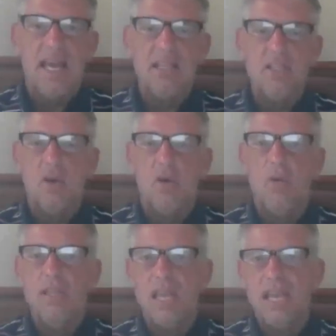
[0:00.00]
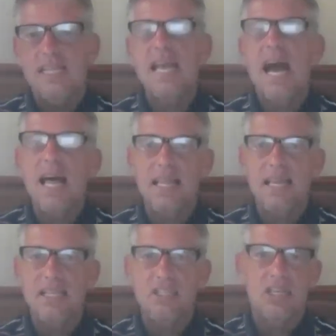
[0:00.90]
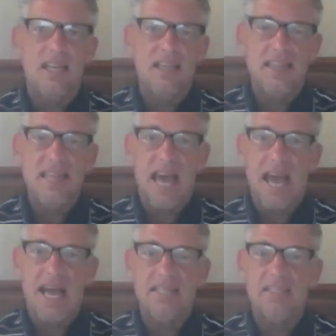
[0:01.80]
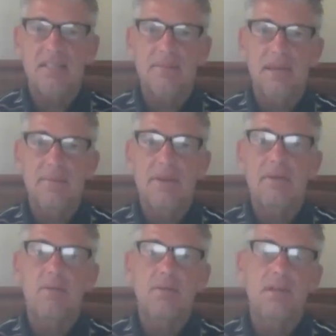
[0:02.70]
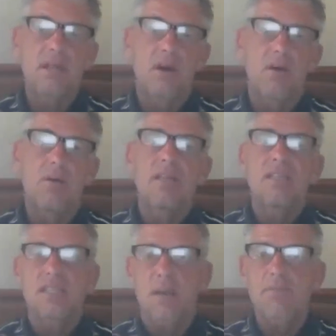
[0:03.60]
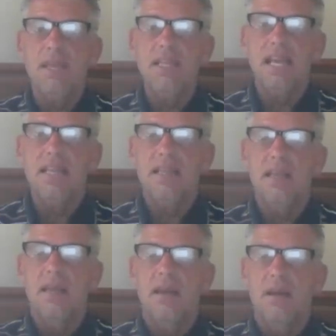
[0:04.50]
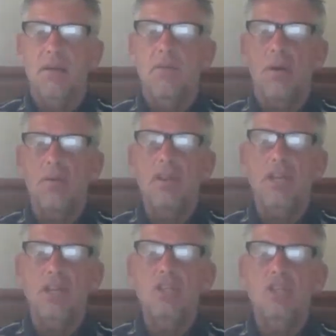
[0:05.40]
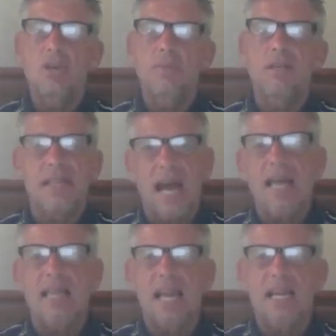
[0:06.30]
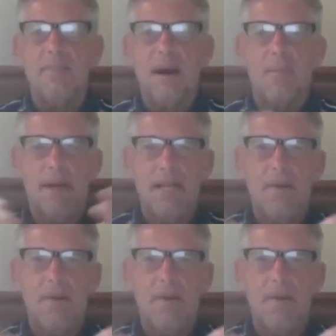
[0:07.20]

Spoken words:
And so when you acknowledge that maybe, something that, what would the consumer not like about my